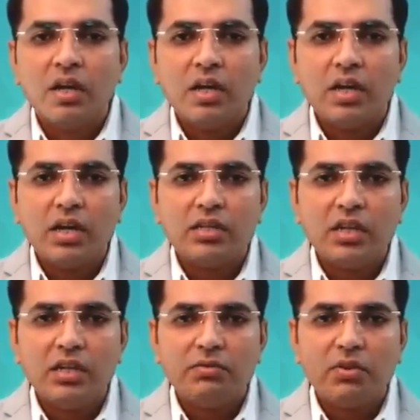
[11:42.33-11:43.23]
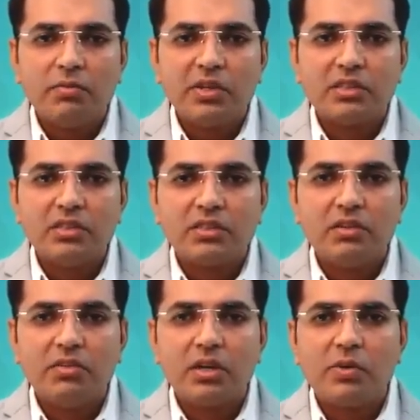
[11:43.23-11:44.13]
Other information is
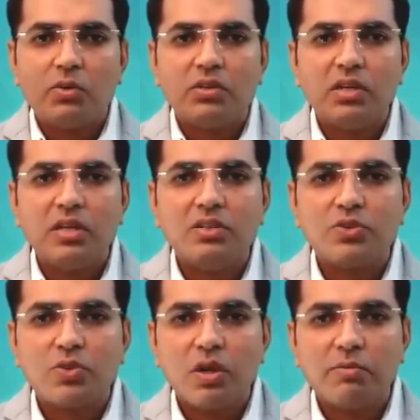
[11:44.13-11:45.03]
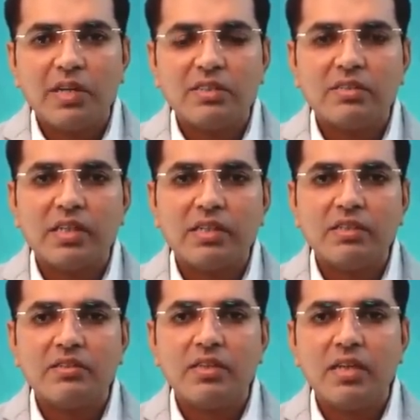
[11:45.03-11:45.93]
given about the installments that is
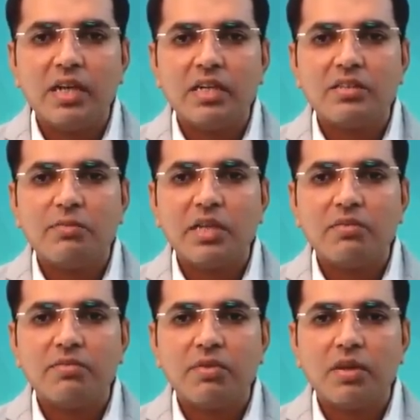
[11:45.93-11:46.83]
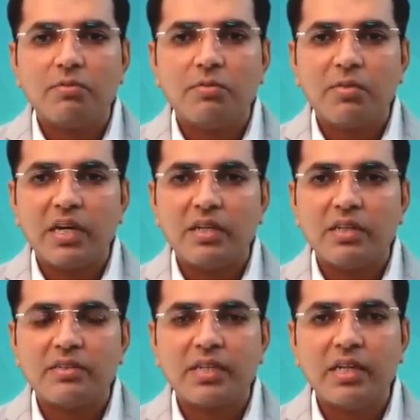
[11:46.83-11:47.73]
realized by the firm by
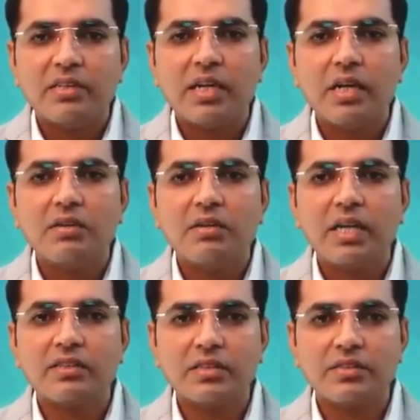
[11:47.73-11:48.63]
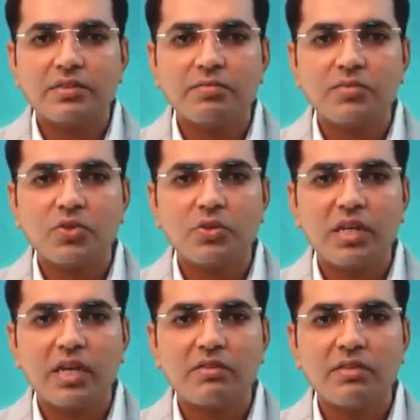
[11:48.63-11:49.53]
selling their assets. So there
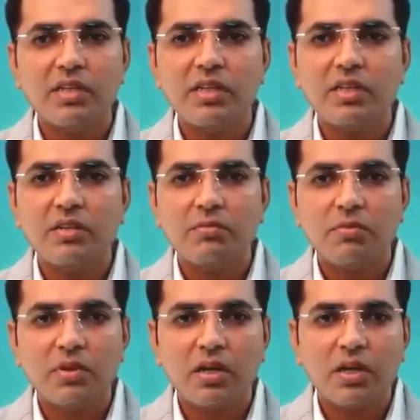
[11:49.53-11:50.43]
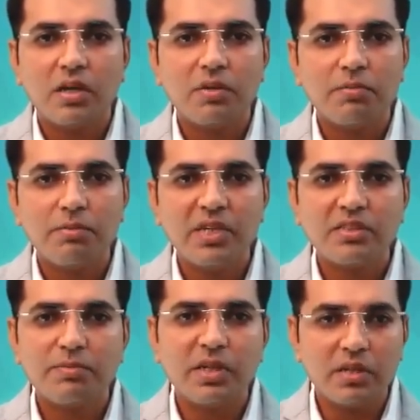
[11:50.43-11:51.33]
are three
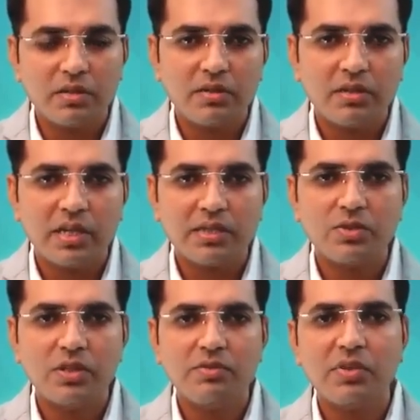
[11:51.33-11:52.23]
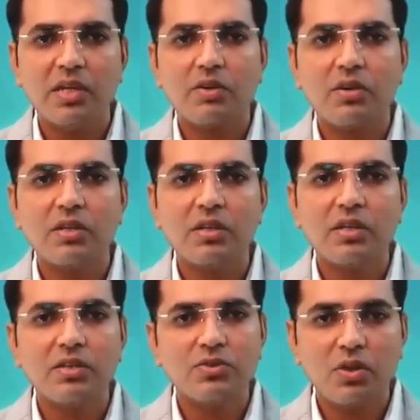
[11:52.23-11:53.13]
piecemeal. Actually, we are calling
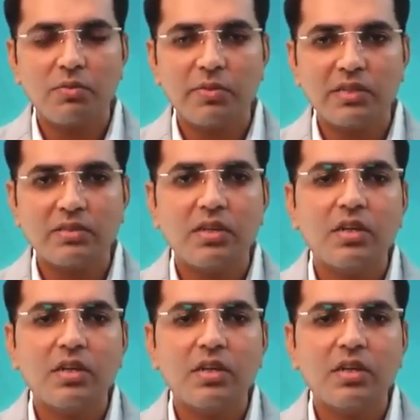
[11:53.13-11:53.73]
installments.